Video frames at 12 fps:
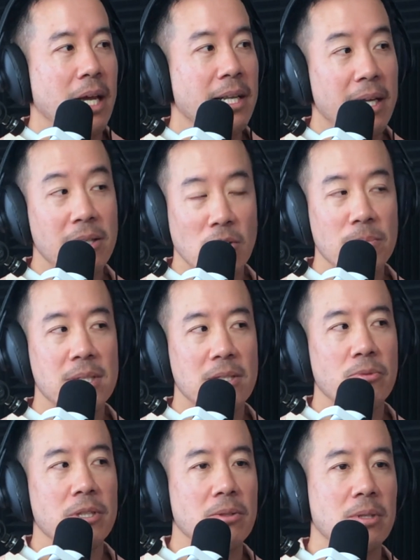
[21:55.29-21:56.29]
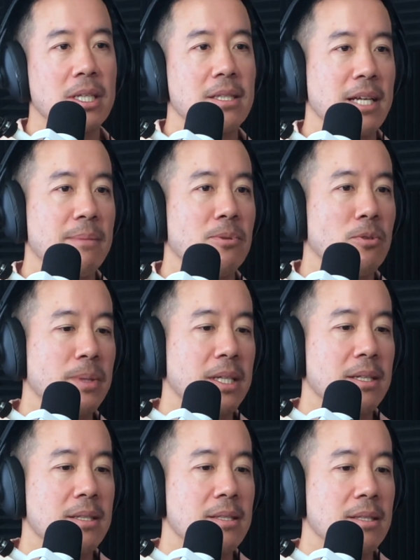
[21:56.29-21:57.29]
And Tom's is a really good example
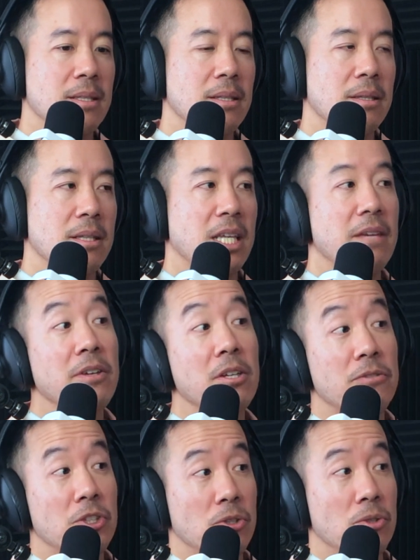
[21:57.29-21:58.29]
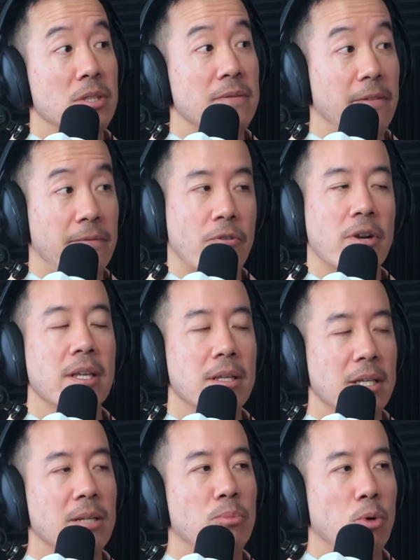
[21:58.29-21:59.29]
because the giving of shoes for
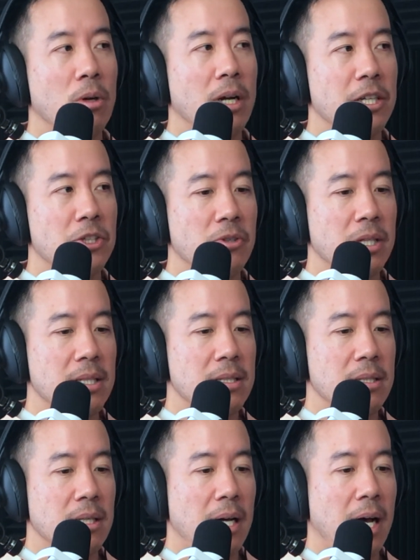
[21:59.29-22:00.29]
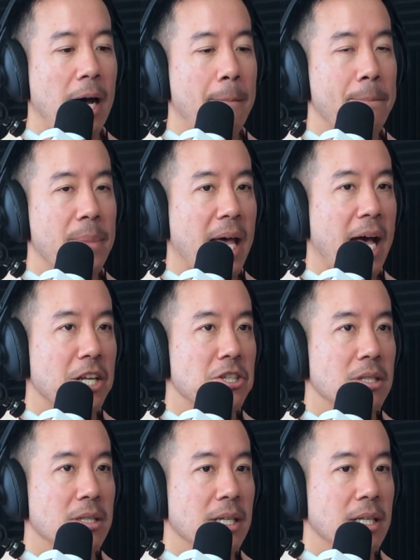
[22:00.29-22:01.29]
free in poor countries
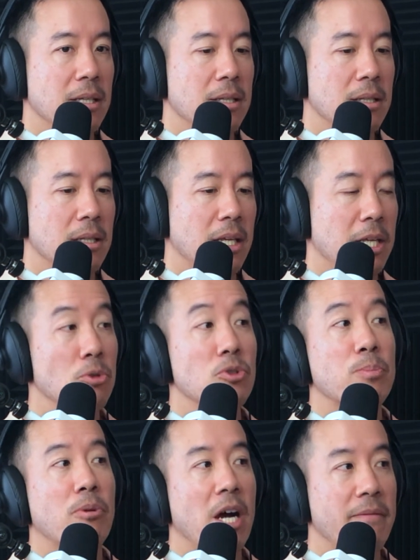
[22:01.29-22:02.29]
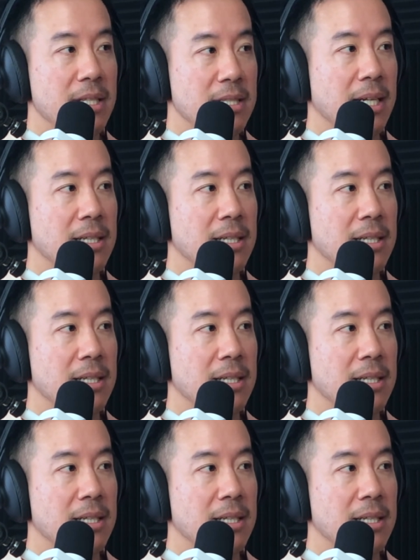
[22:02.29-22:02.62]
actually kills private